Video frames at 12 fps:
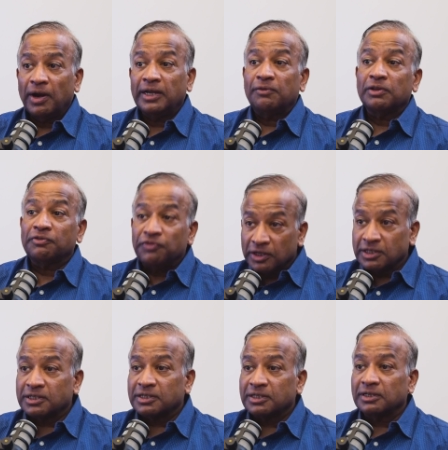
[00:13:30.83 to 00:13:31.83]
right? They were the
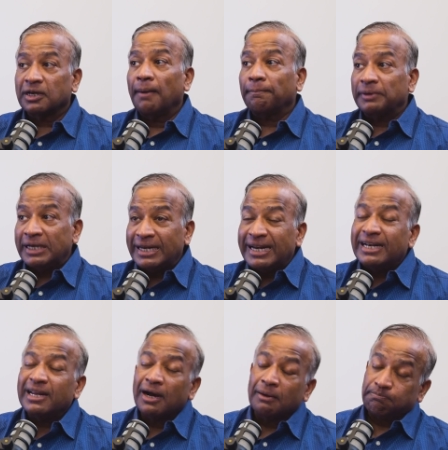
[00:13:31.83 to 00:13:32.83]
first company in
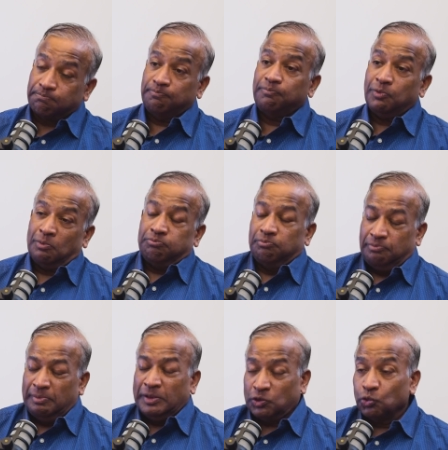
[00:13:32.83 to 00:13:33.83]
India
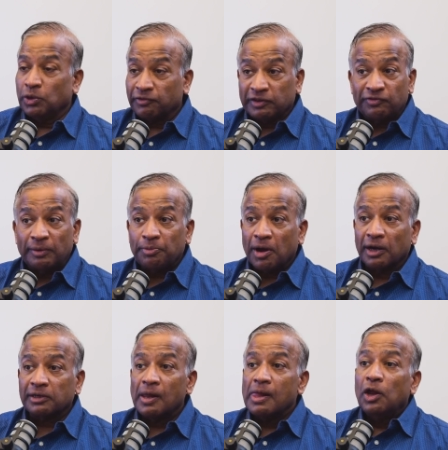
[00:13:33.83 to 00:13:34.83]
soon after
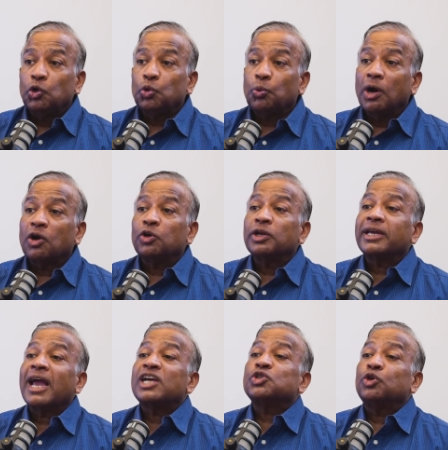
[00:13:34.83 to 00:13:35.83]
Flipkart hmm. to work on a
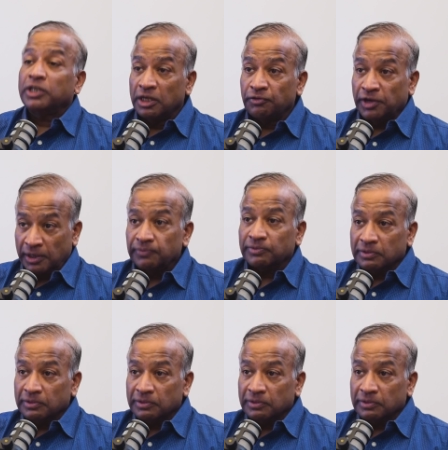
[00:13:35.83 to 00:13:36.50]
cash on delivery.